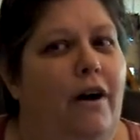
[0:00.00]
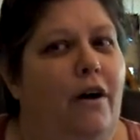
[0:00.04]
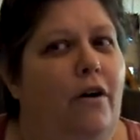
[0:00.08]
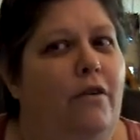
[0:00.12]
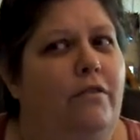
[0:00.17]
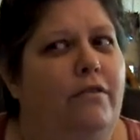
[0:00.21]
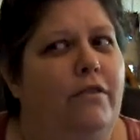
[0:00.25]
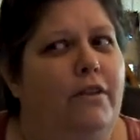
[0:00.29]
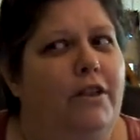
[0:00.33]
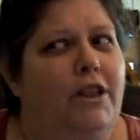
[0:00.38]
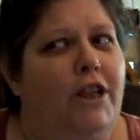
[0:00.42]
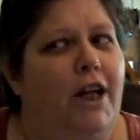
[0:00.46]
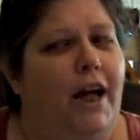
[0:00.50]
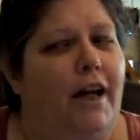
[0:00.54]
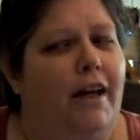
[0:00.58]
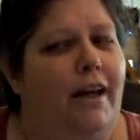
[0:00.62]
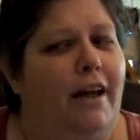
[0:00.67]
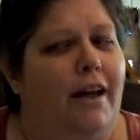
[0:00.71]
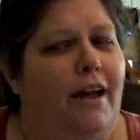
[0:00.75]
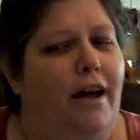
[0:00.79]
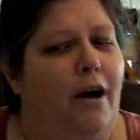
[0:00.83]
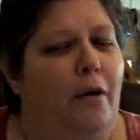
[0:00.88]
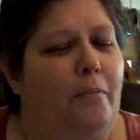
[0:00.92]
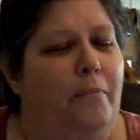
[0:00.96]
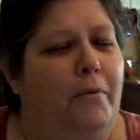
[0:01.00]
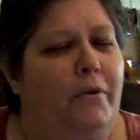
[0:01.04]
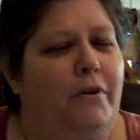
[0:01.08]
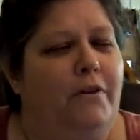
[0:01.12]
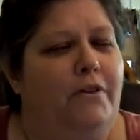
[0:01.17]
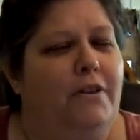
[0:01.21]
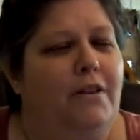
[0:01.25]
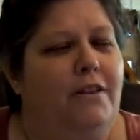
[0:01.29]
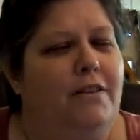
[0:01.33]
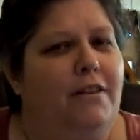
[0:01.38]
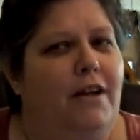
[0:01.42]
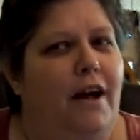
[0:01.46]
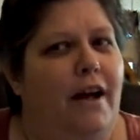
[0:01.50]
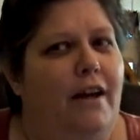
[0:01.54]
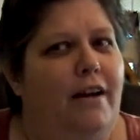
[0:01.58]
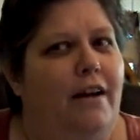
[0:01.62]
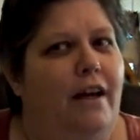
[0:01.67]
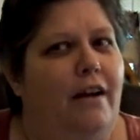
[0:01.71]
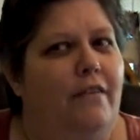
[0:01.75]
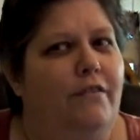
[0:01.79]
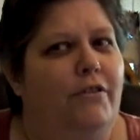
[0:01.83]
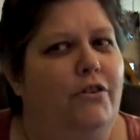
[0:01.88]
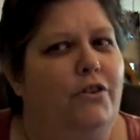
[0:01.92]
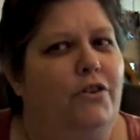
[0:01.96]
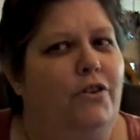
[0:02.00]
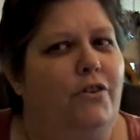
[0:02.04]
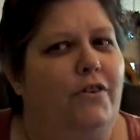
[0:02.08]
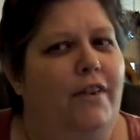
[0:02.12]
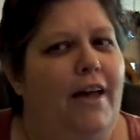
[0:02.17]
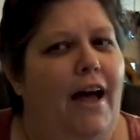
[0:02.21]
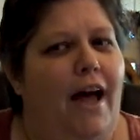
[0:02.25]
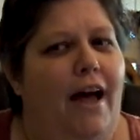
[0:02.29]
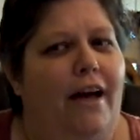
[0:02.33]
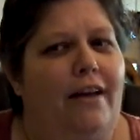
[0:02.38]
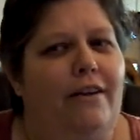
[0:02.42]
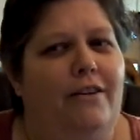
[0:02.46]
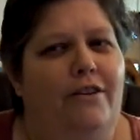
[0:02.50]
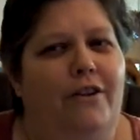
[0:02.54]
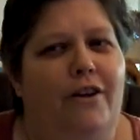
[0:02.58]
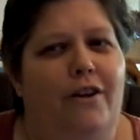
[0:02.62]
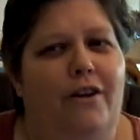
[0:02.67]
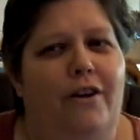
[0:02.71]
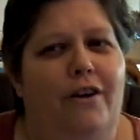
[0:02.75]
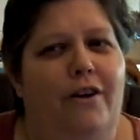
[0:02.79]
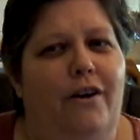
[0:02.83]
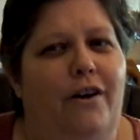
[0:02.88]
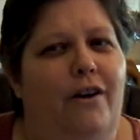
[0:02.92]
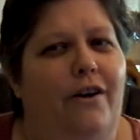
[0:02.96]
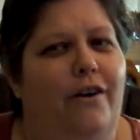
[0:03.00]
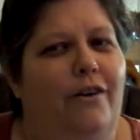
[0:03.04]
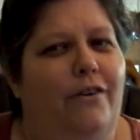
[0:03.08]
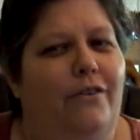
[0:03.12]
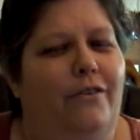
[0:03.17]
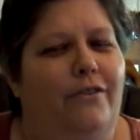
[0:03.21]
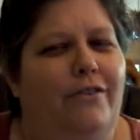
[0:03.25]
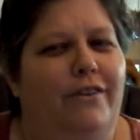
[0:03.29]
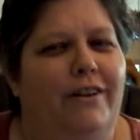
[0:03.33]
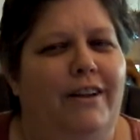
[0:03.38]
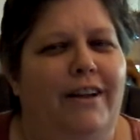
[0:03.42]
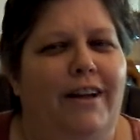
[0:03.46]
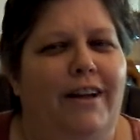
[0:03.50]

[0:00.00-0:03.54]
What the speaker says: over checking out books, because I never do that. No.